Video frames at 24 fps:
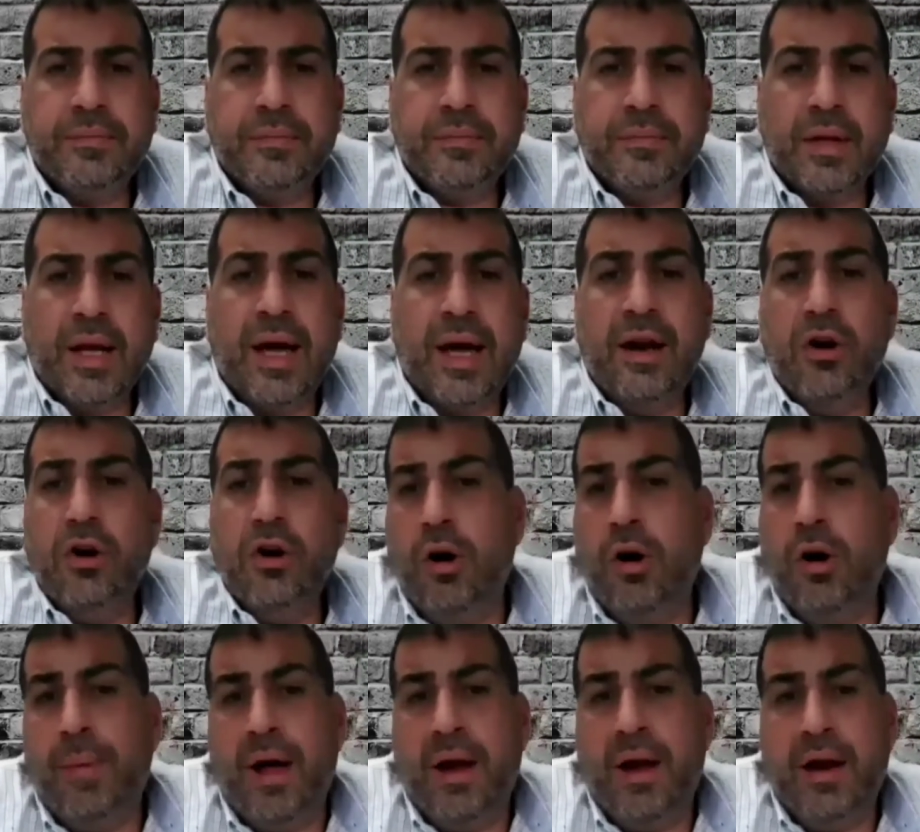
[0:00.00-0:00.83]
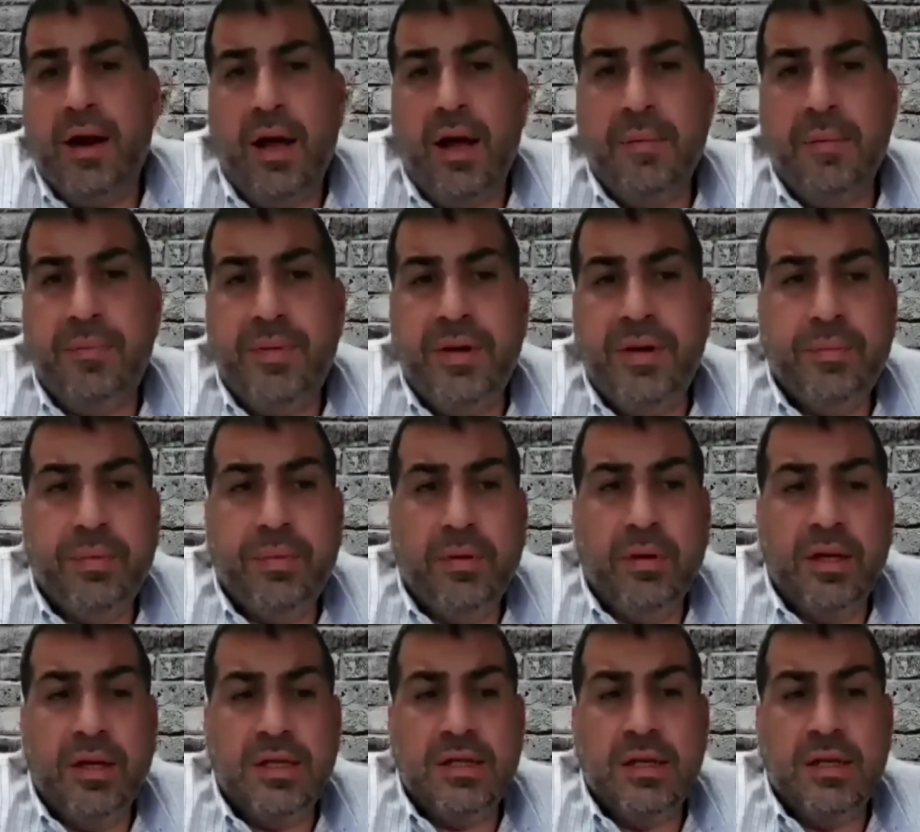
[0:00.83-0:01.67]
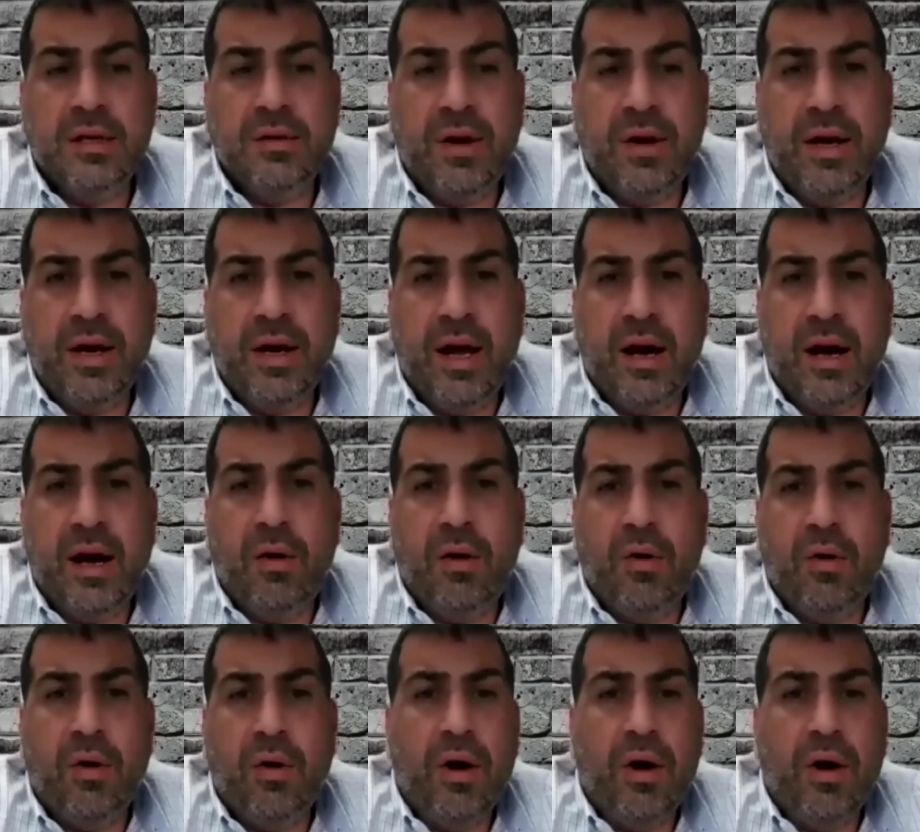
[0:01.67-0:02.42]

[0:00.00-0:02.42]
I don't know about people listening right now or